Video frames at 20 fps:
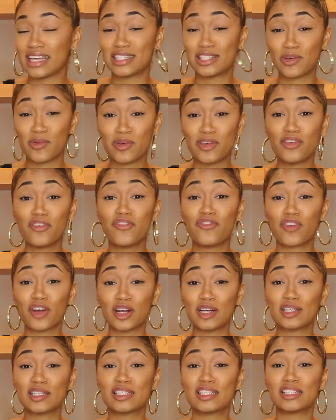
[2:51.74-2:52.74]
so when you
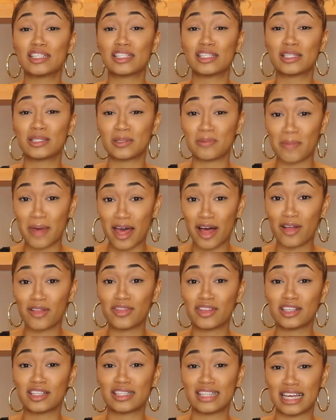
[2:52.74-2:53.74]
first
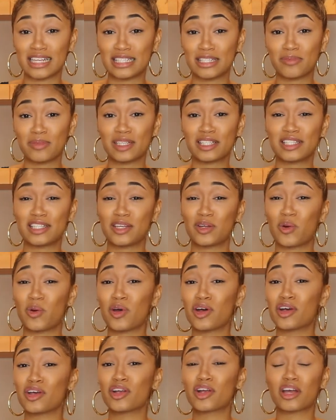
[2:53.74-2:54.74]
smell the sesame seed
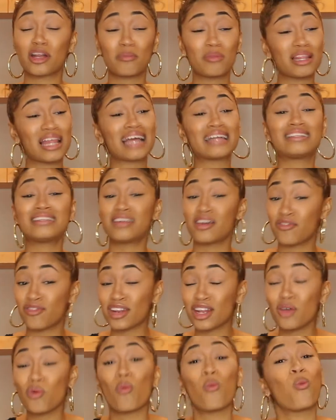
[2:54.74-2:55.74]
oil, you're going to be like,
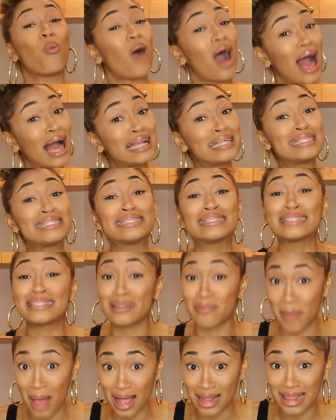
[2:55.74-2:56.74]
Tiffany, why does it
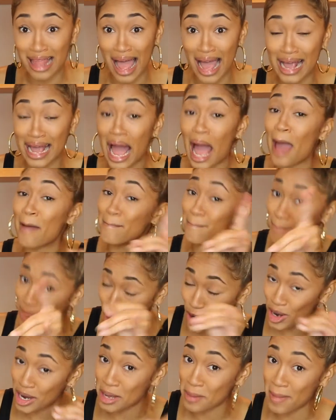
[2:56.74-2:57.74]
smell like I'm
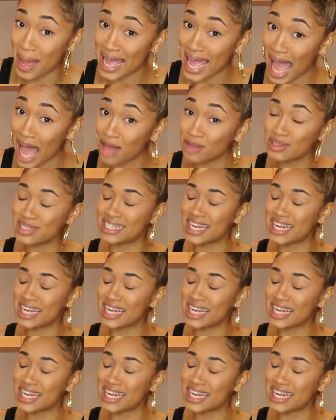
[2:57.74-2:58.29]
burning my house